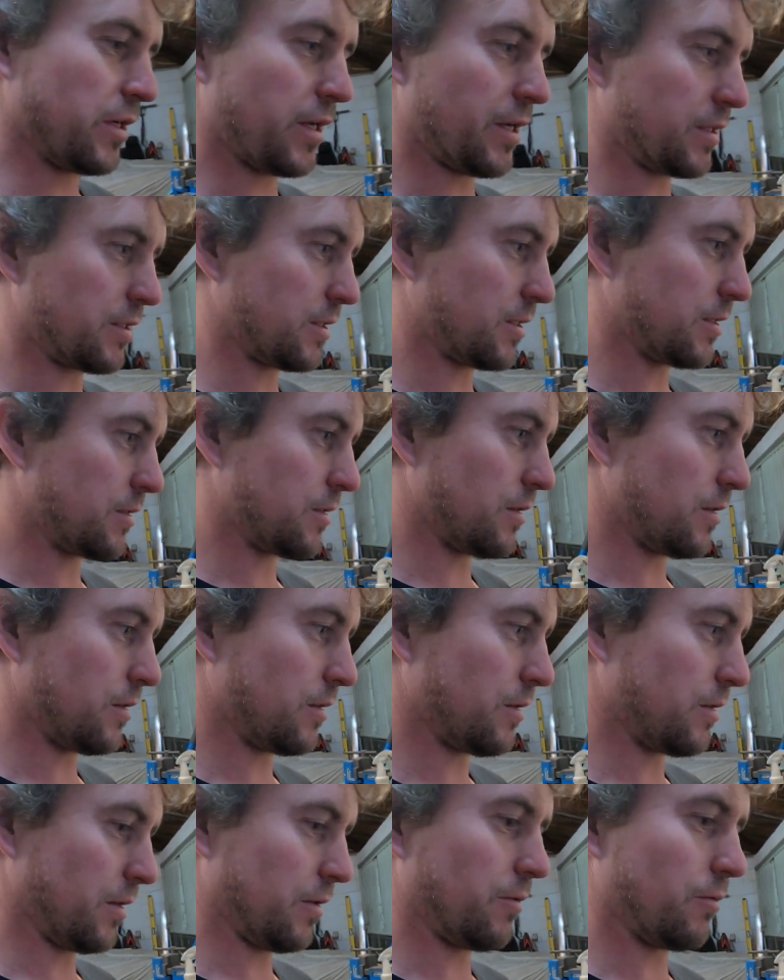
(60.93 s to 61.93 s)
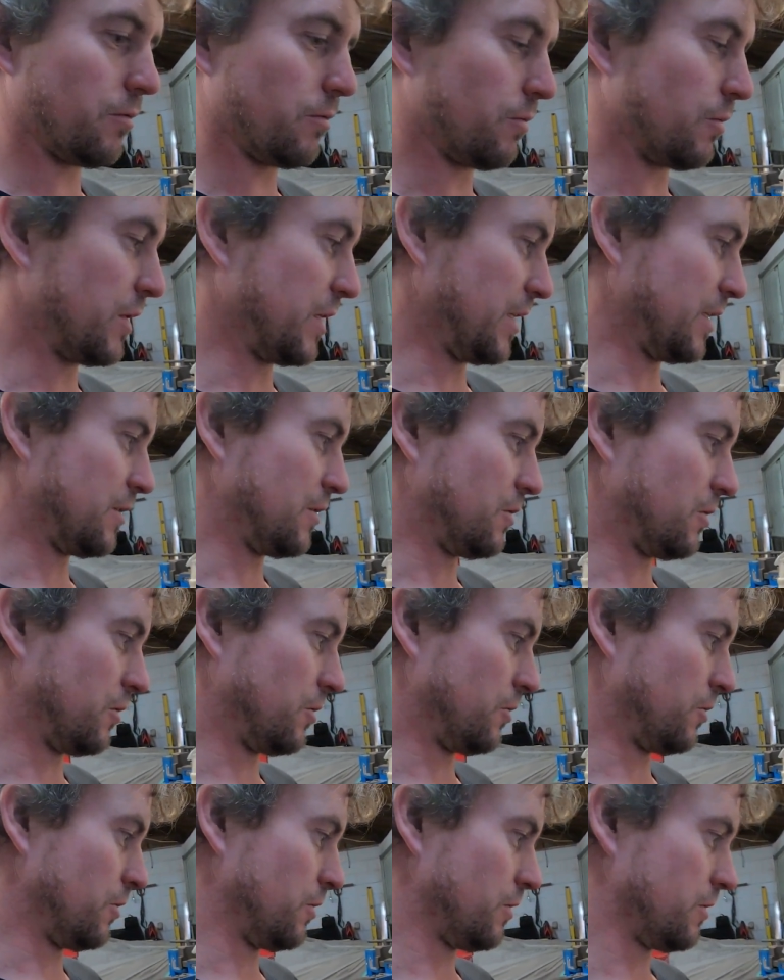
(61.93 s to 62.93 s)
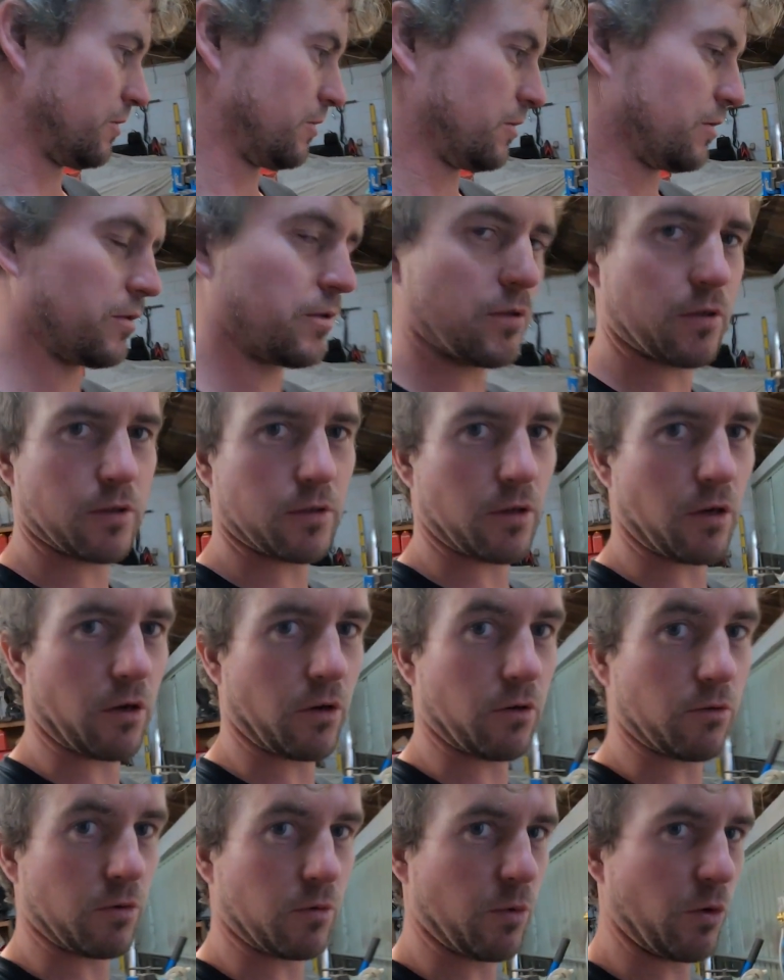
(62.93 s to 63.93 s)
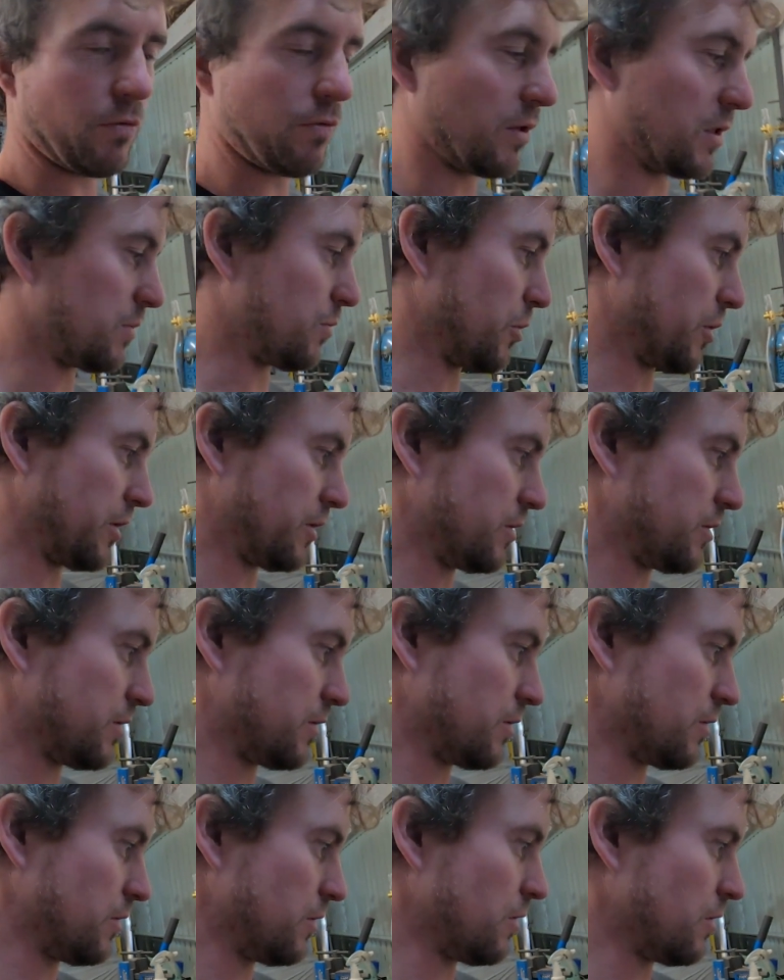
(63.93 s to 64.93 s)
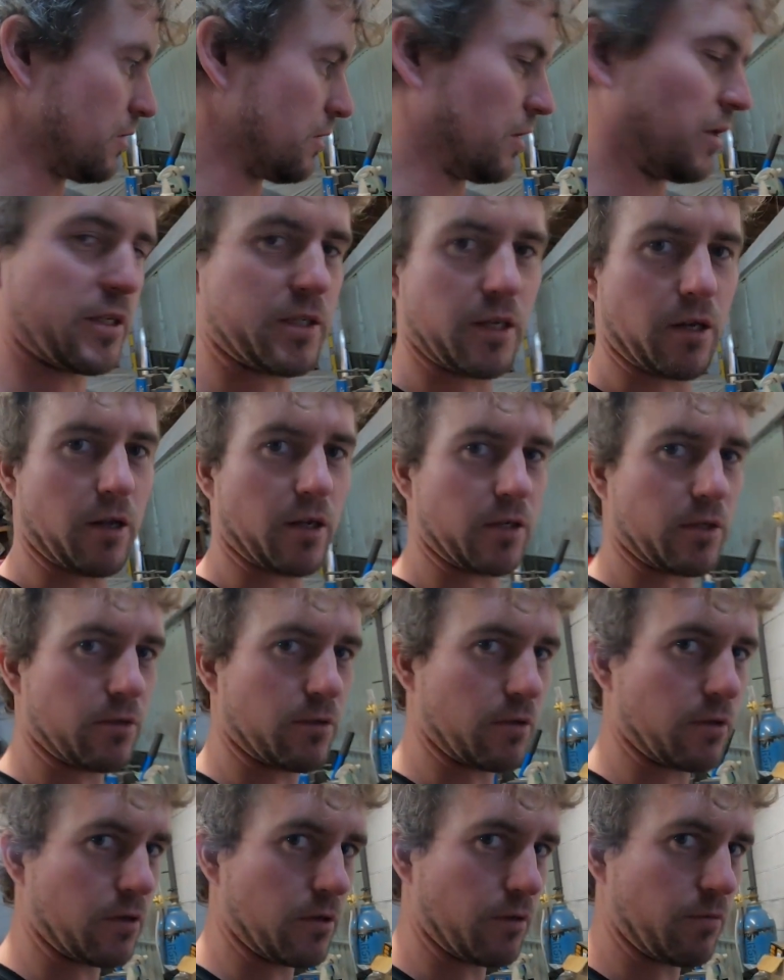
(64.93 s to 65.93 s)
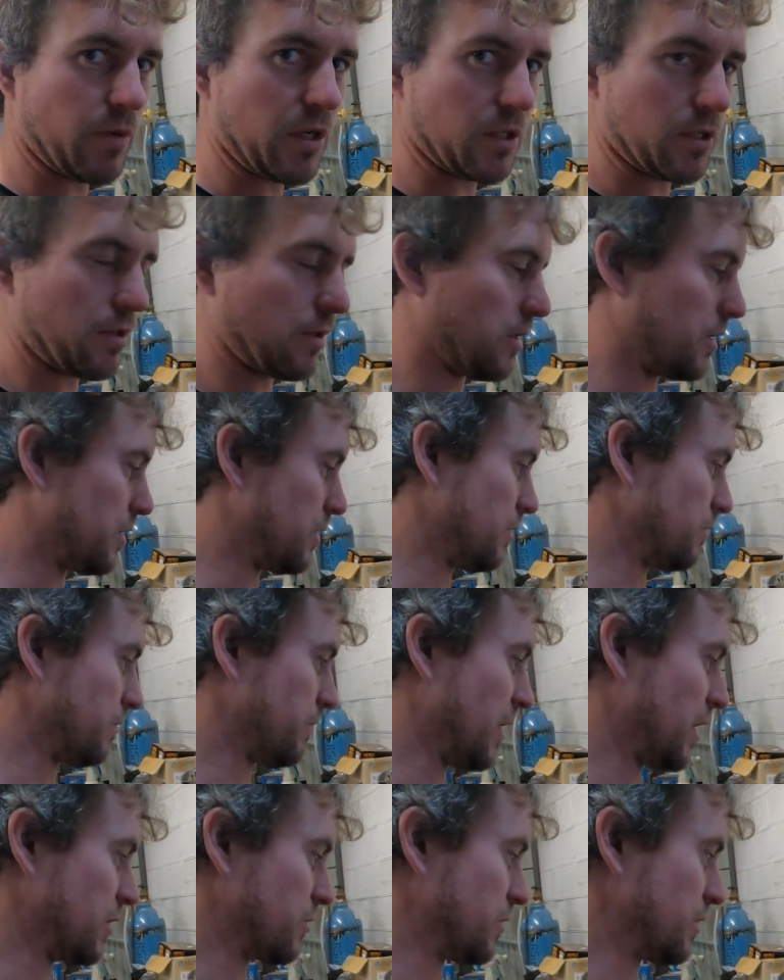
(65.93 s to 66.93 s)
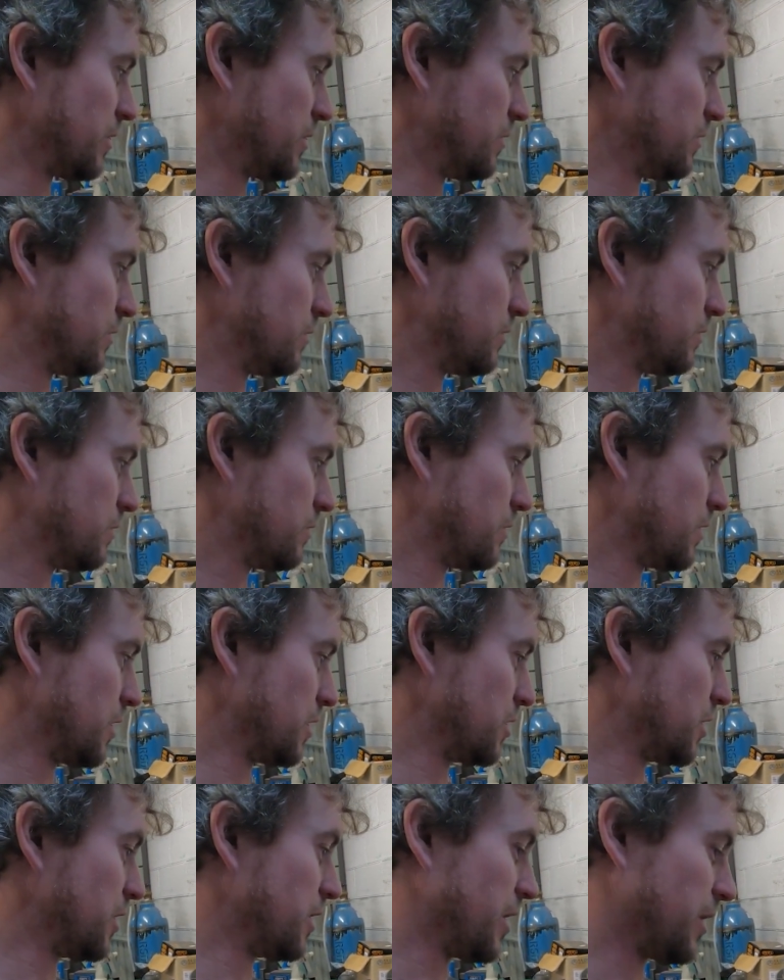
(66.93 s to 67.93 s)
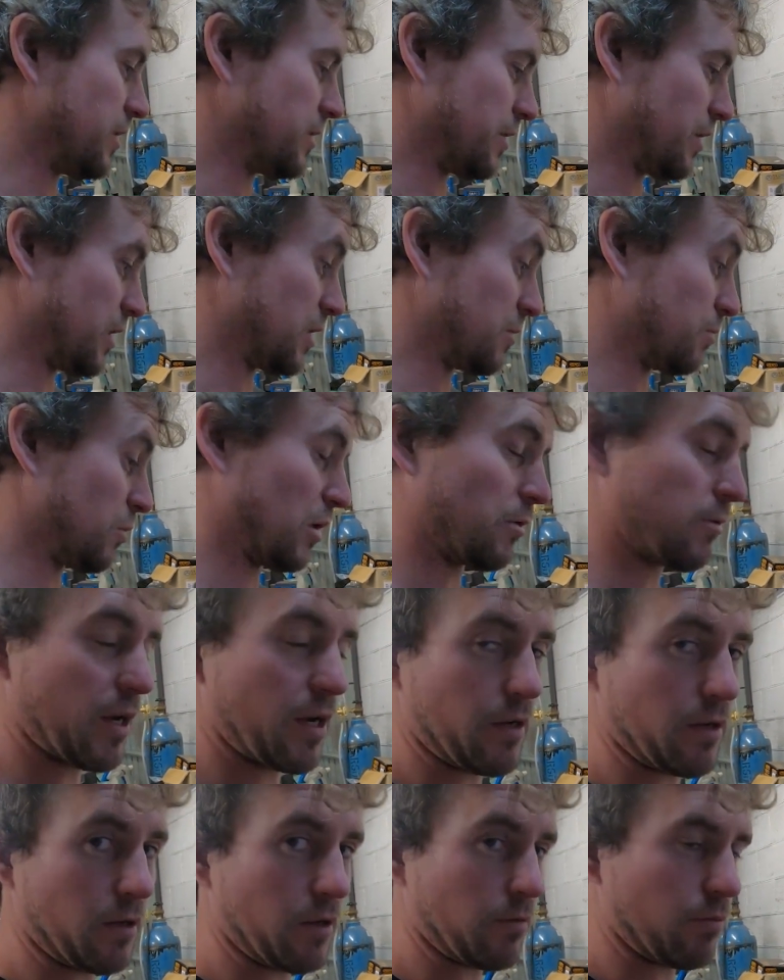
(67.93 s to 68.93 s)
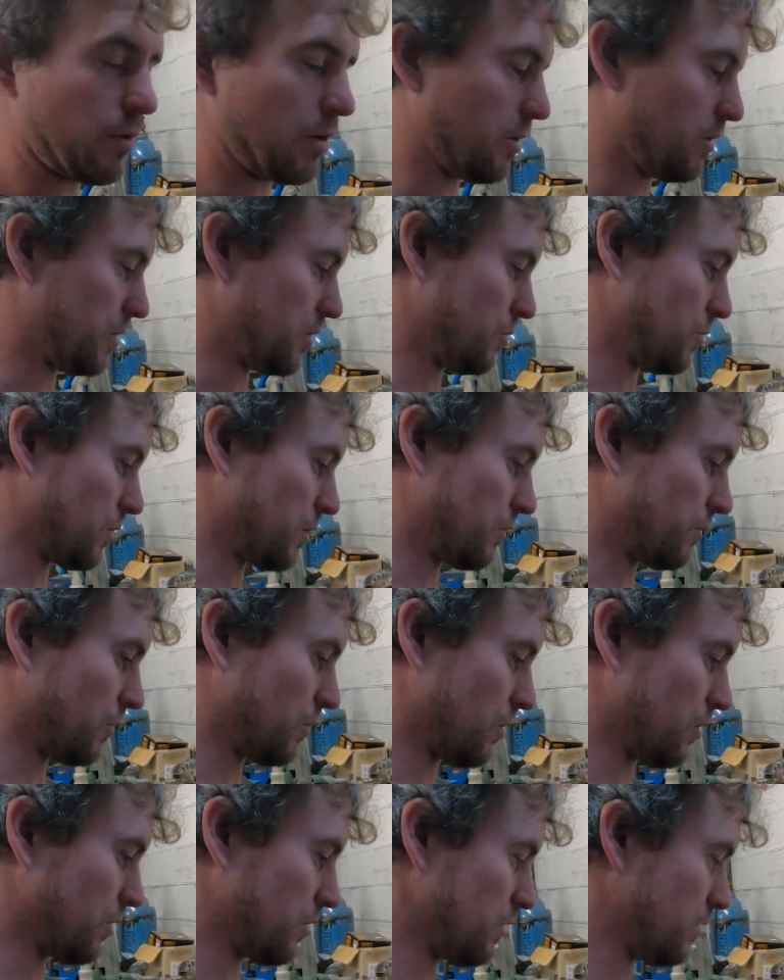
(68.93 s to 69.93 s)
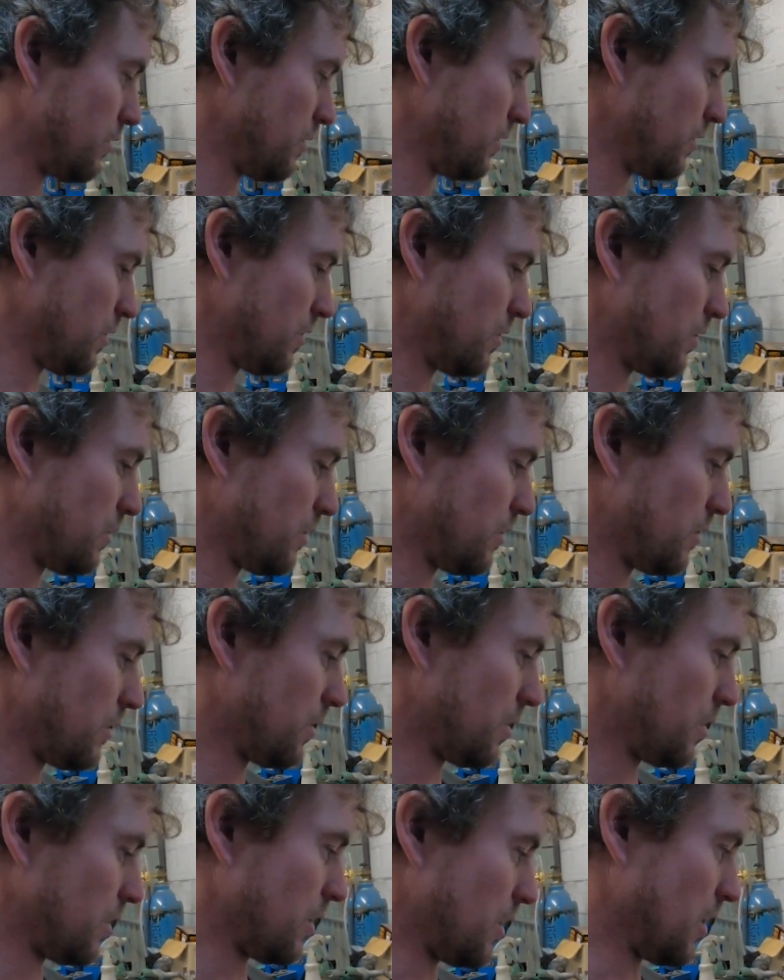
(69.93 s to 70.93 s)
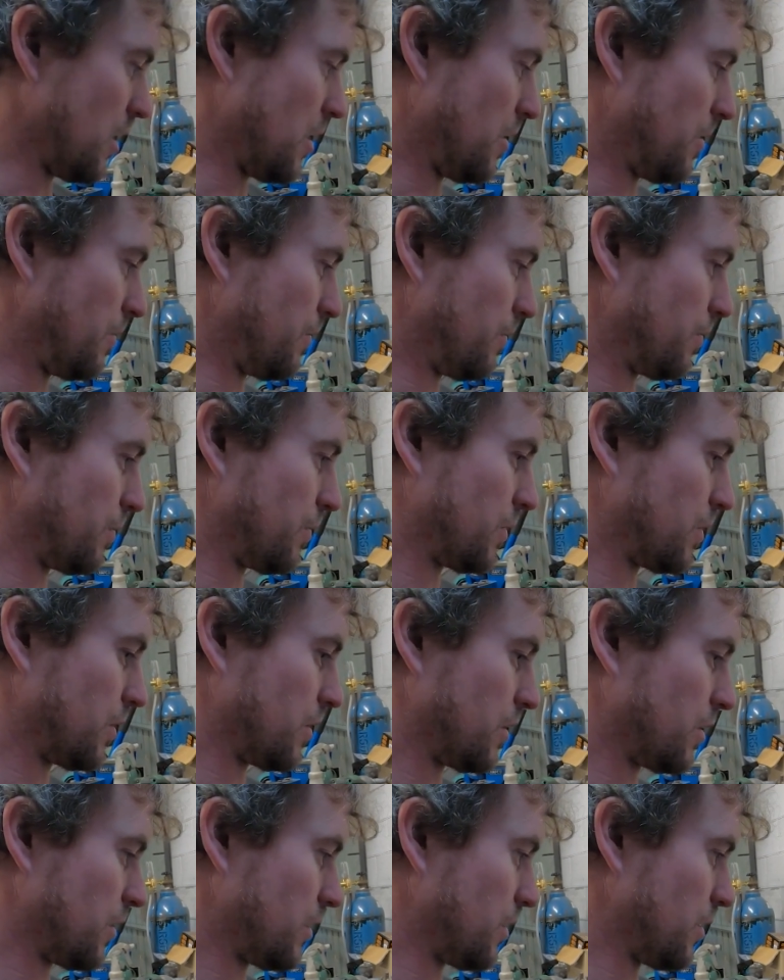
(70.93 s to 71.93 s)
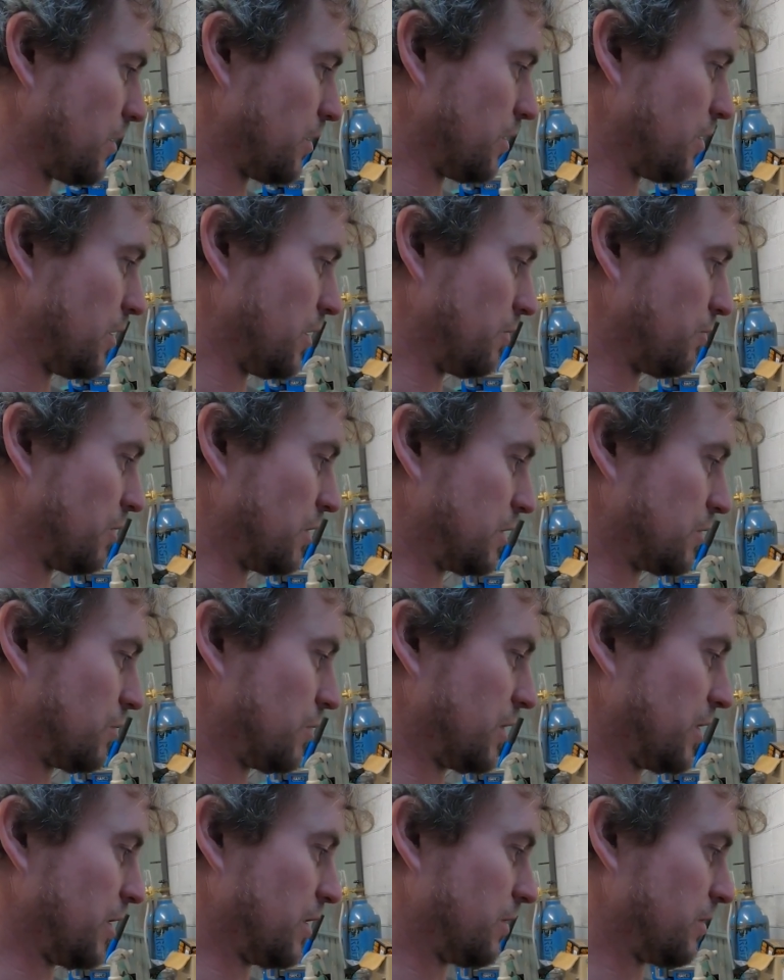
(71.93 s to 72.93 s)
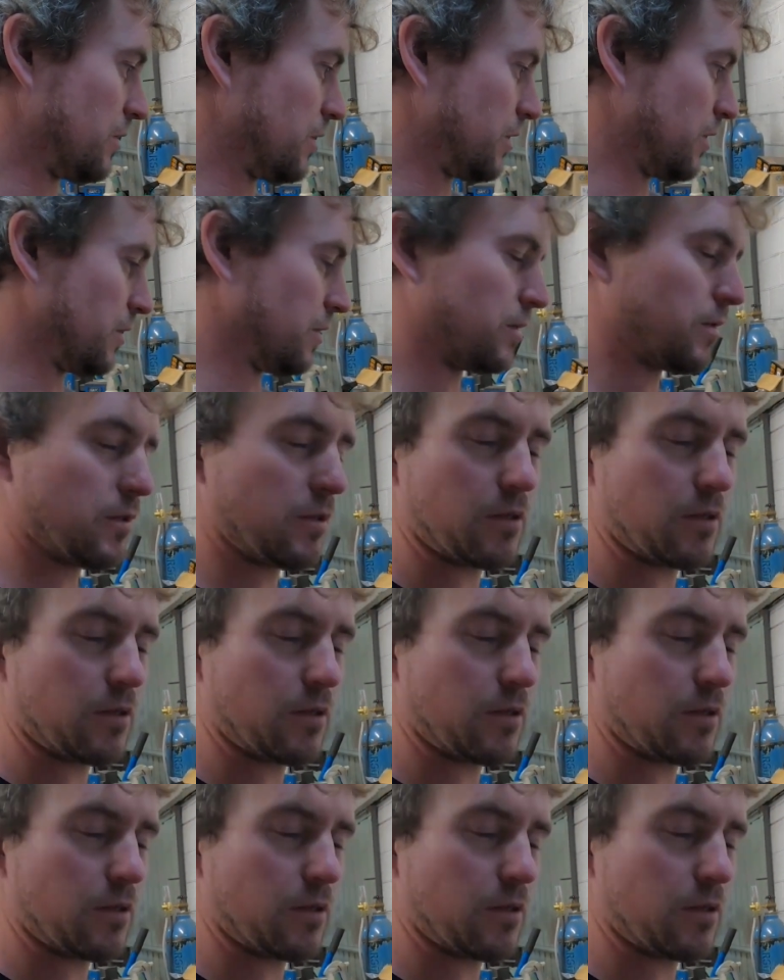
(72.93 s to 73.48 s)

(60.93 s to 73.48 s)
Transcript: the next thing we need to do is I'm going to remove the springs. I'd actually like to uh, measure the factory uh, GT86 spring rate and compare it to what I've got. Um, and then once we get the